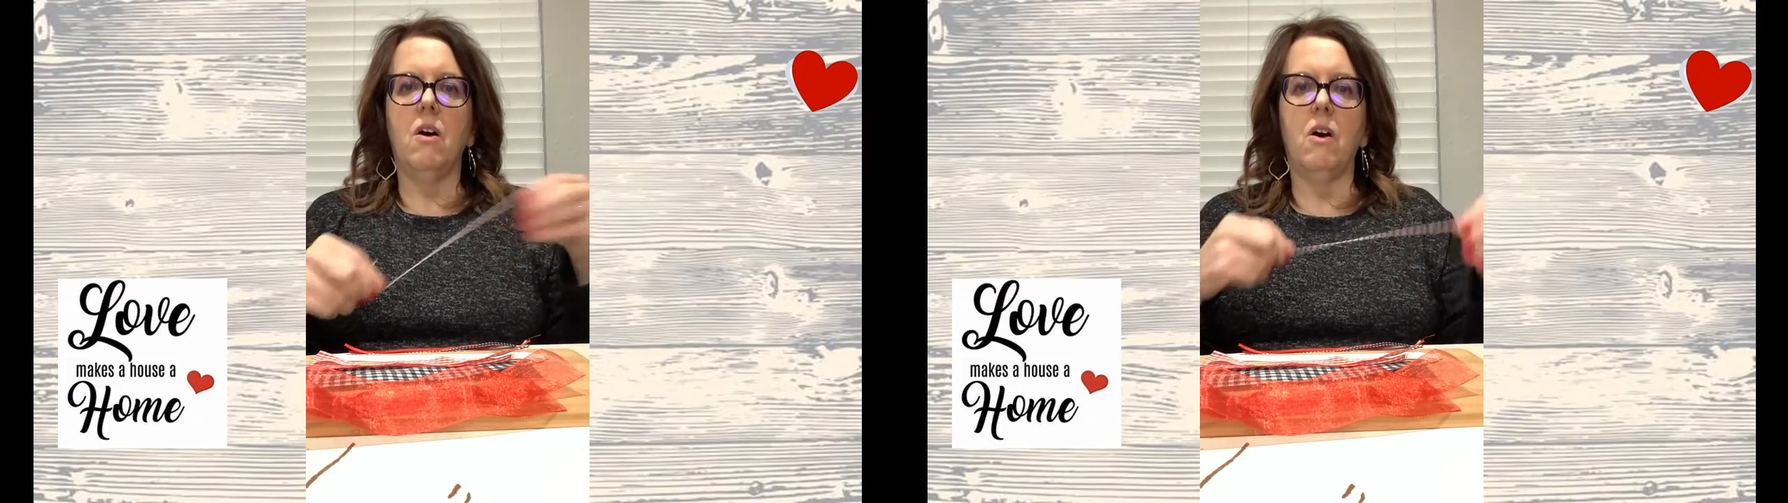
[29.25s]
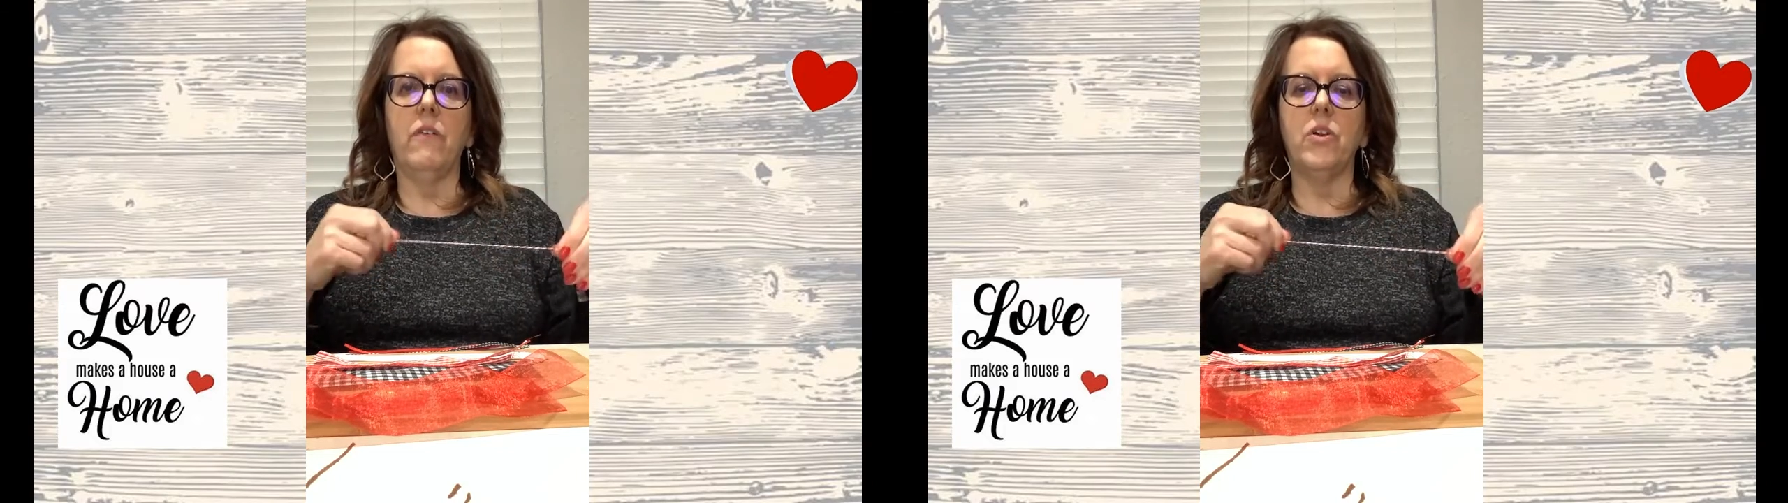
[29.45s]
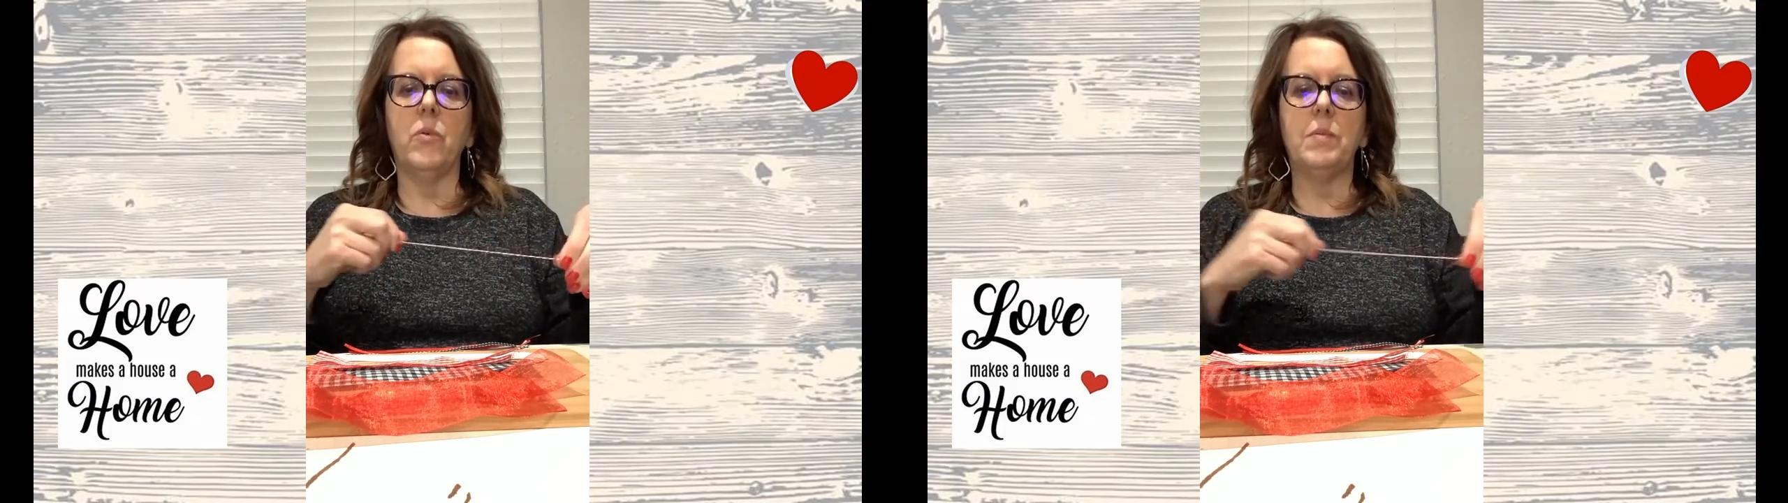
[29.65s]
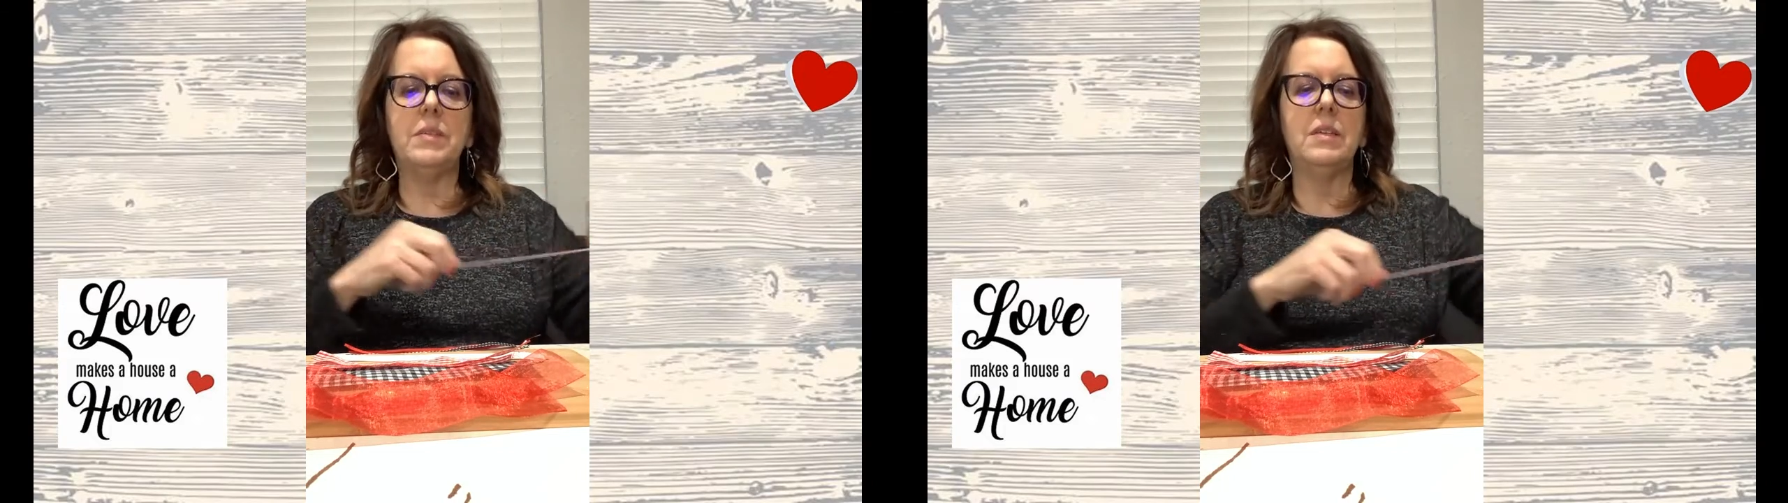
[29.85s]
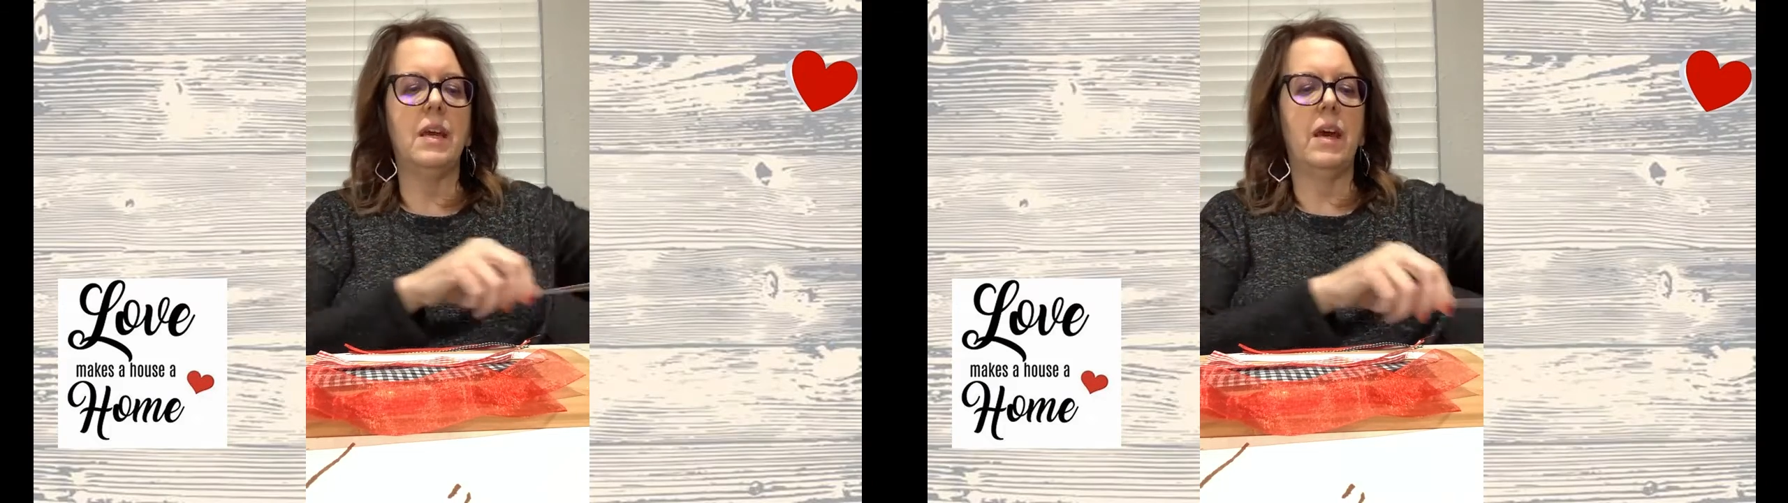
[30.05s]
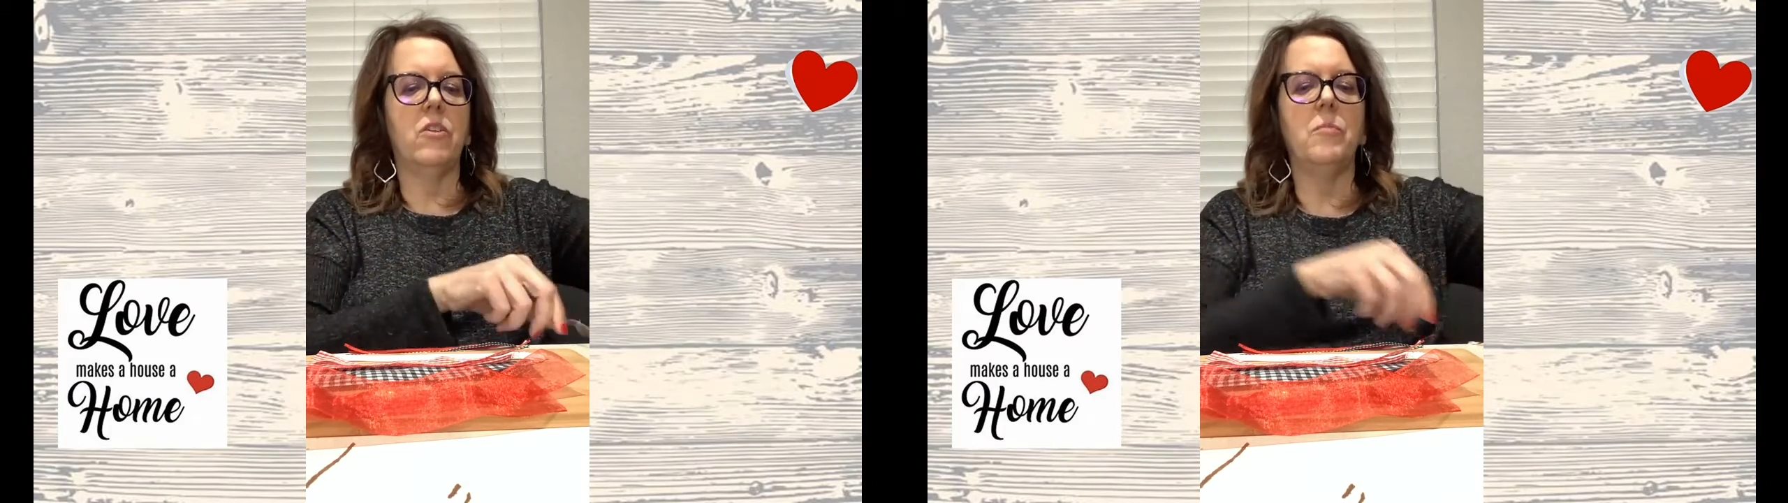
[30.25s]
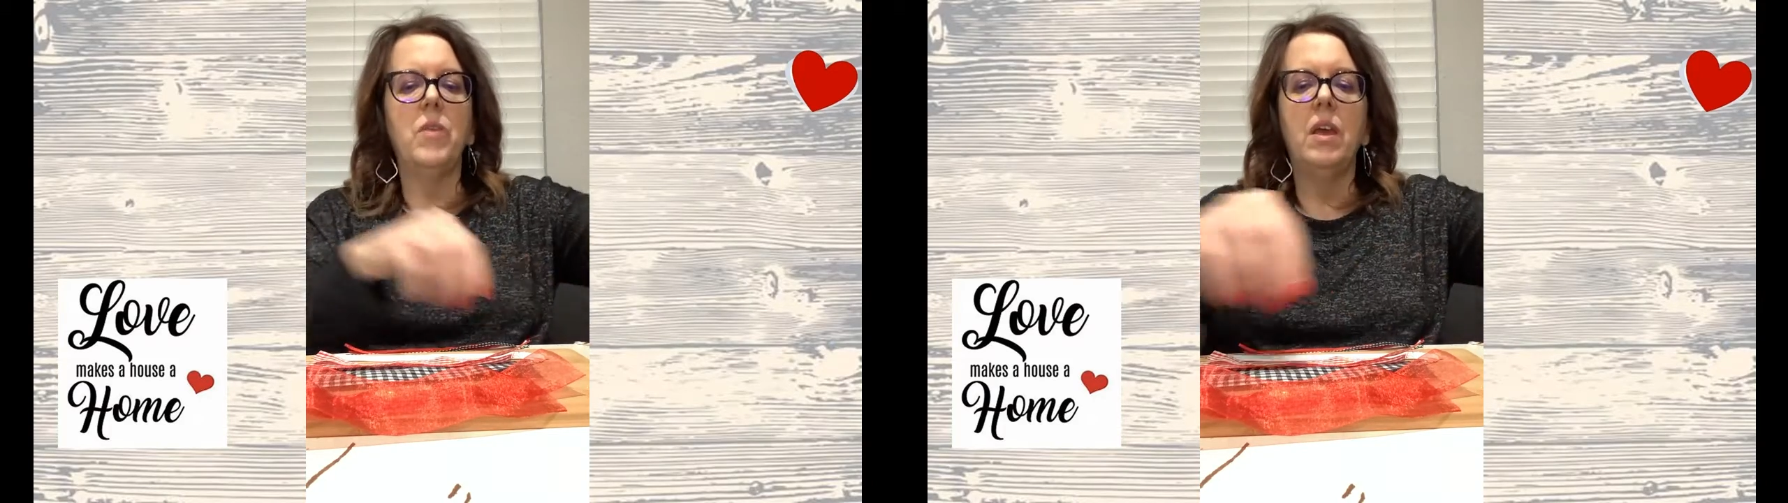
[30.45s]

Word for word: all the ribbon together.